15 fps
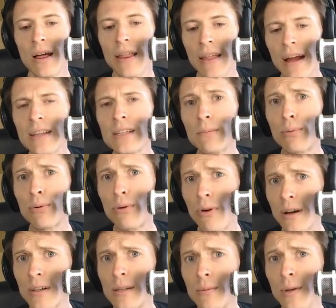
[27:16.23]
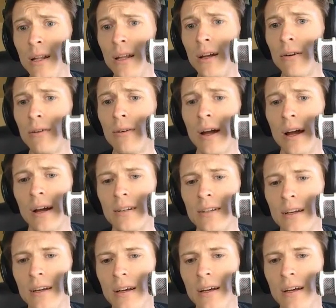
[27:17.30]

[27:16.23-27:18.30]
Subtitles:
That is approximately correct,